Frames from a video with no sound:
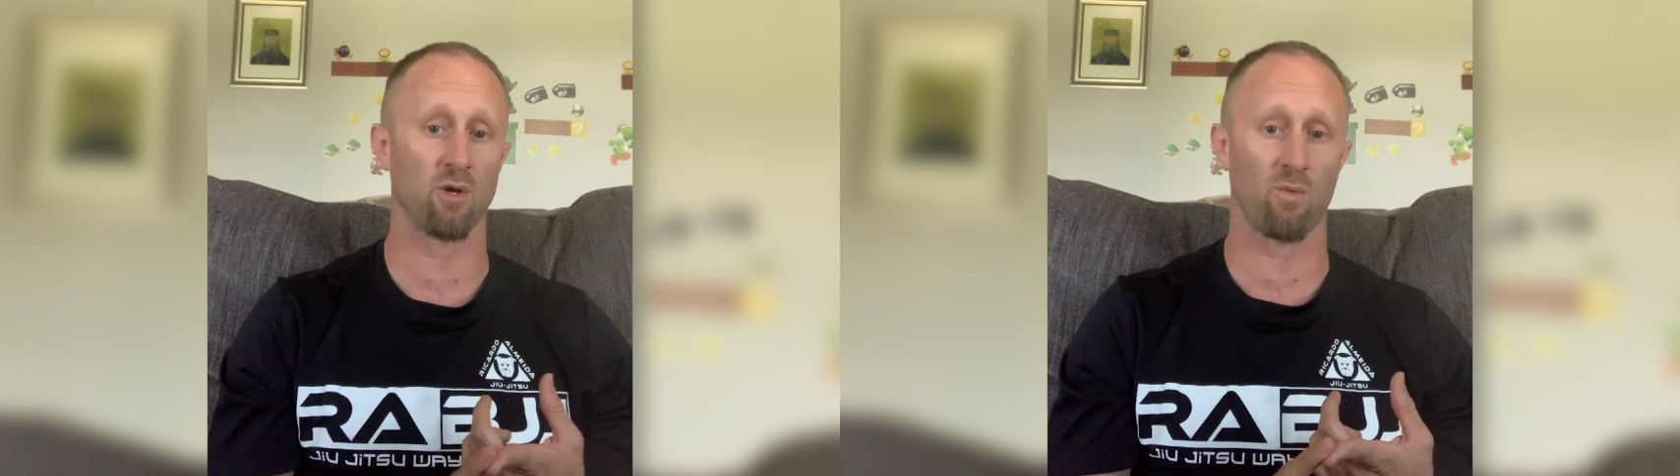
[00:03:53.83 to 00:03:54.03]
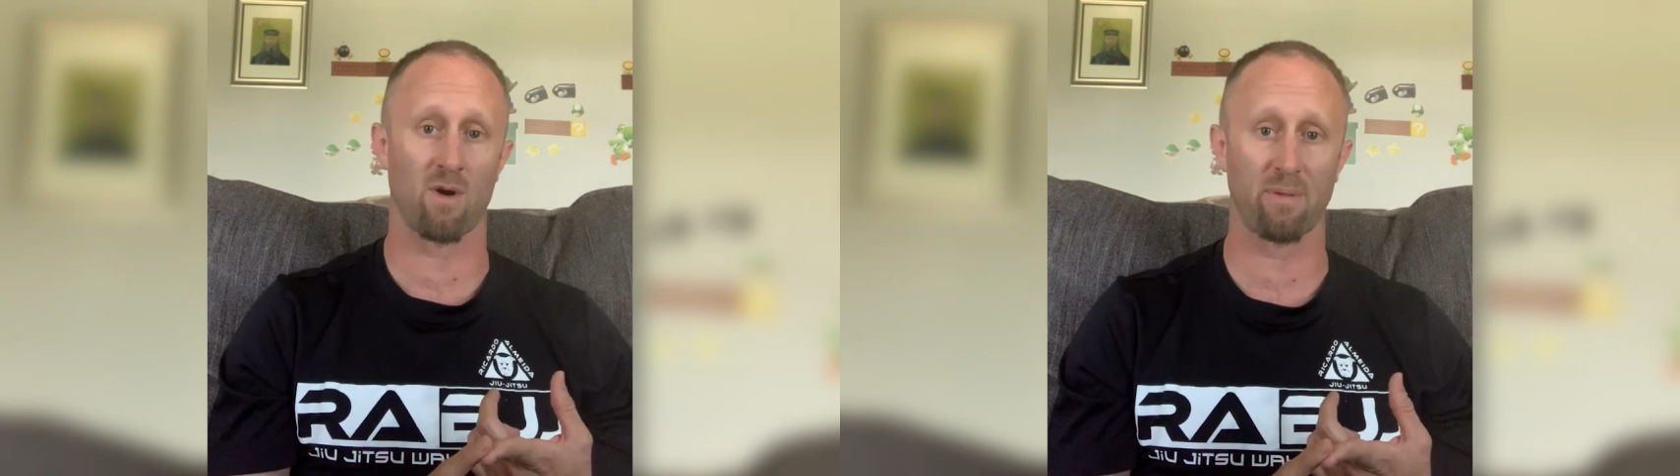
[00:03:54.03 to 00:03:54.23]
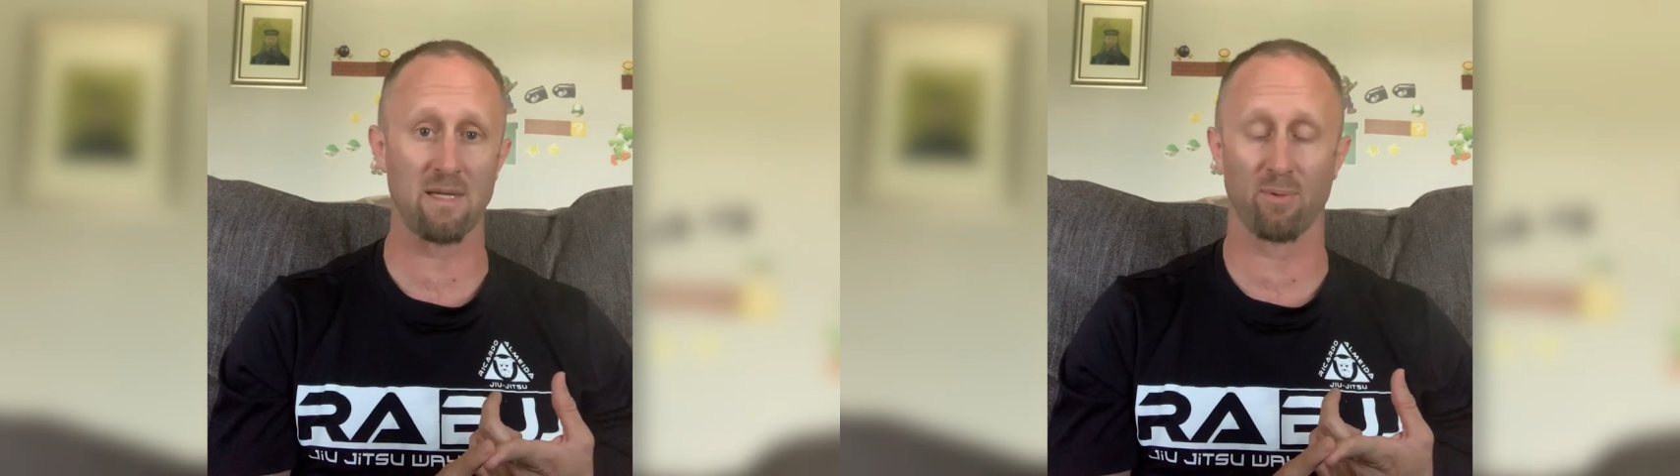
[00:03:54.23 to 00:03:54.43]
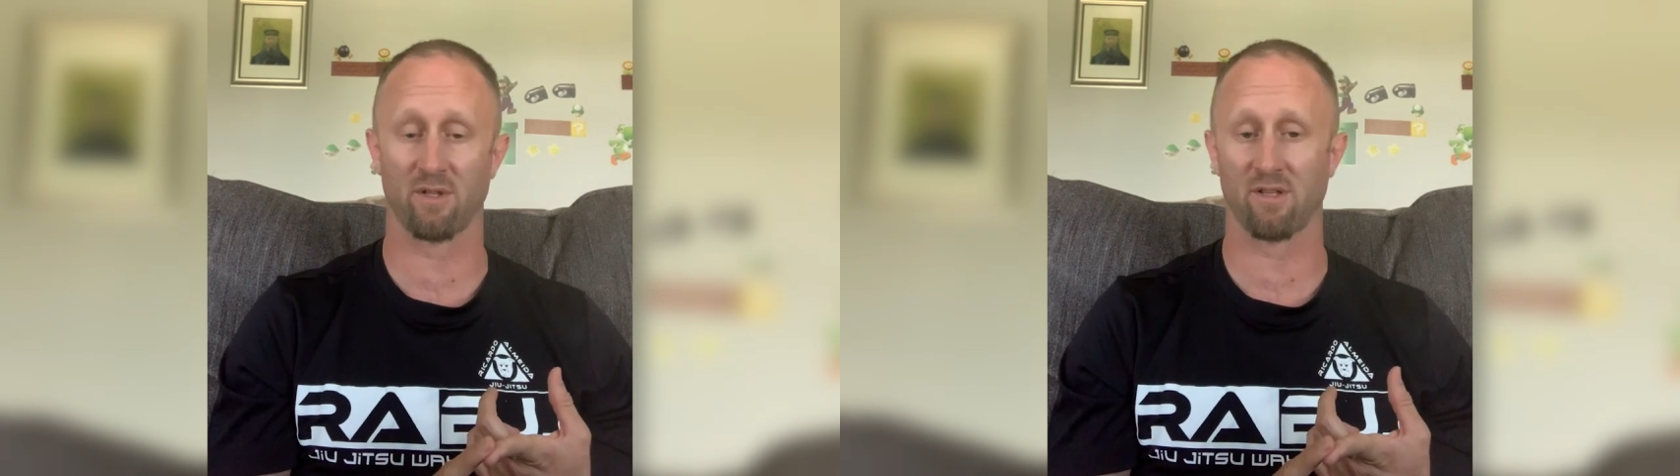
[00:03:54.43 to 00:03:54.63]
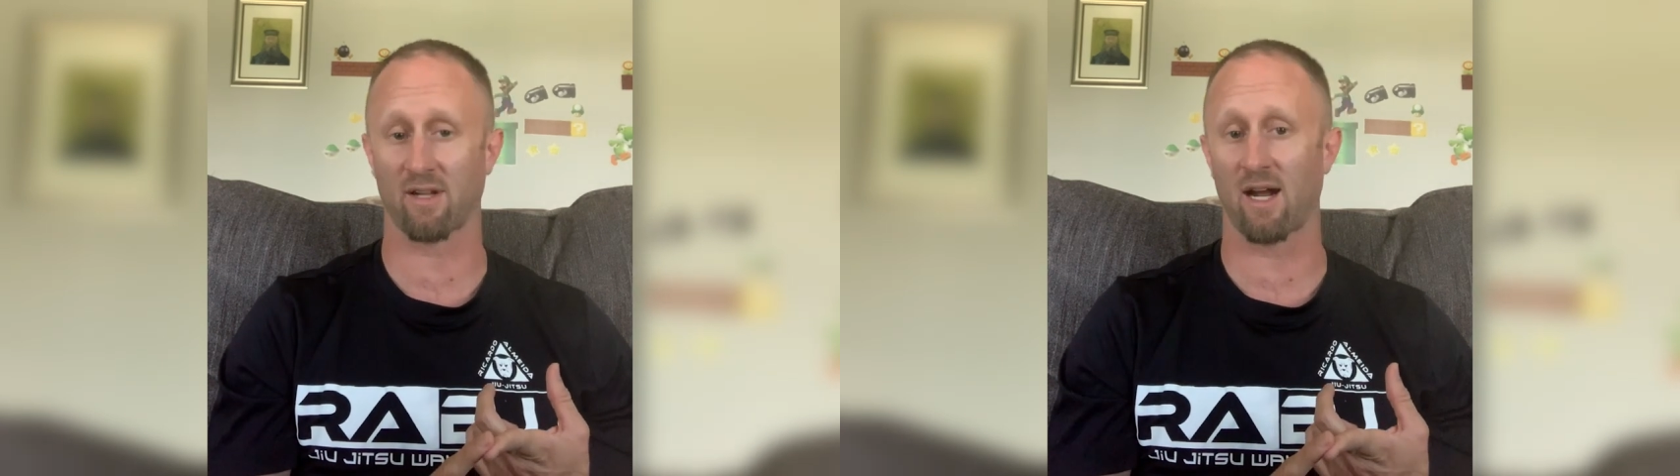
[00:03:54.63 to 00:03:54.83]
don't want
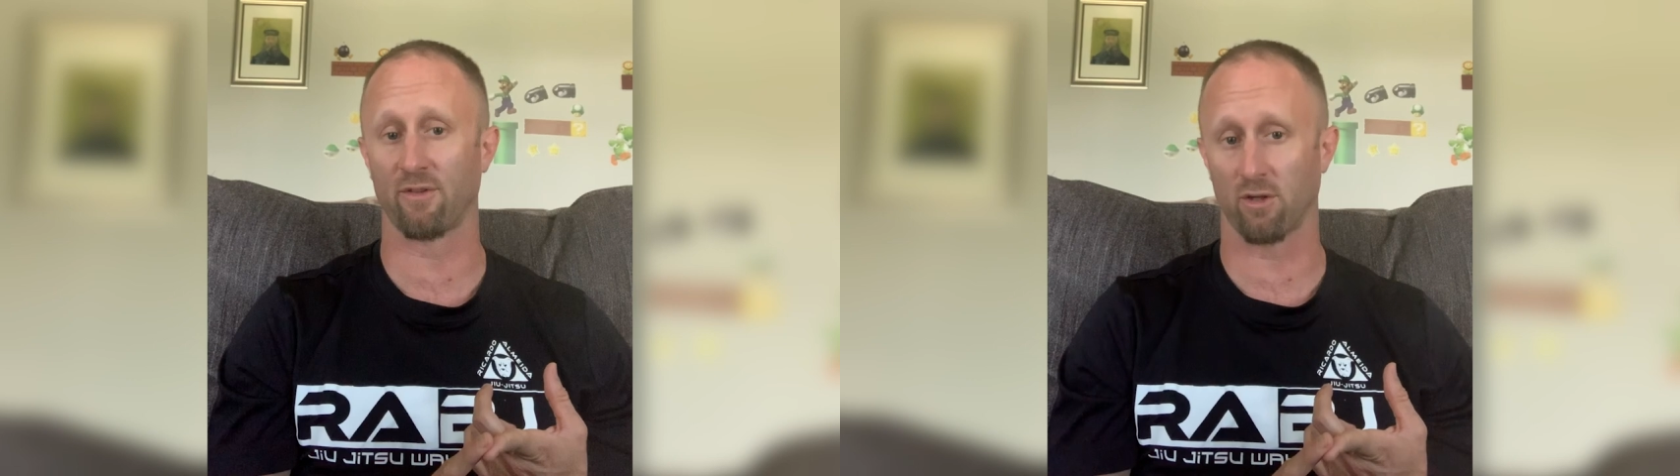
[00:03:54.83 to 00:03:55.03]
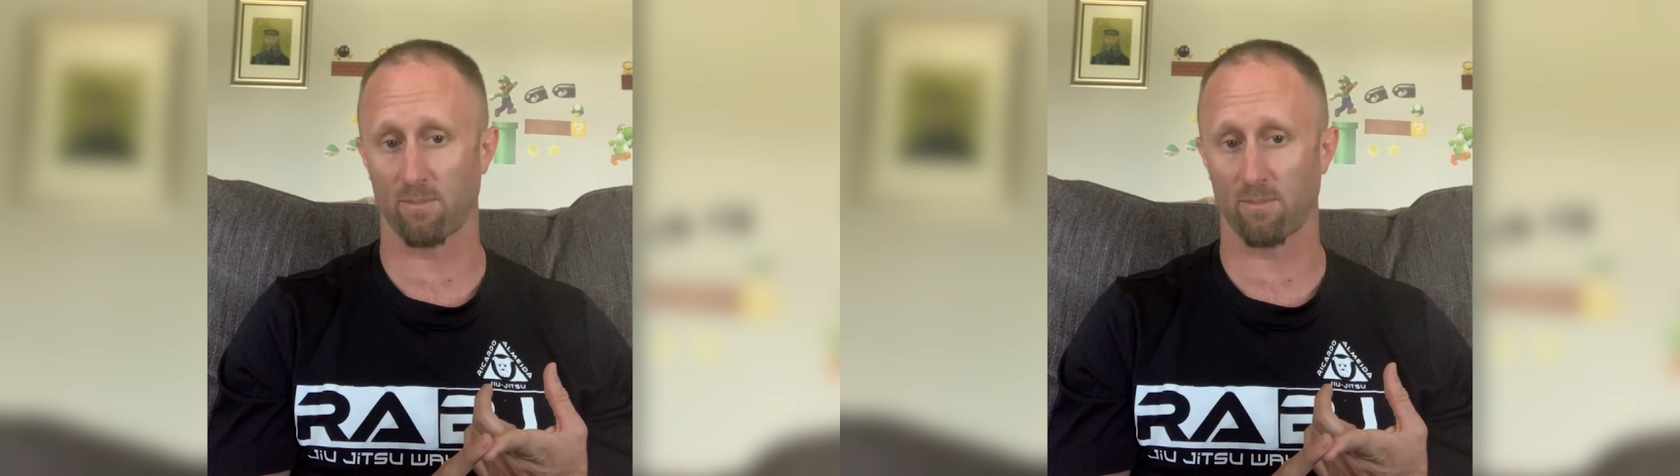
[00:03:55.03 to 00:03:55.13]
people inside their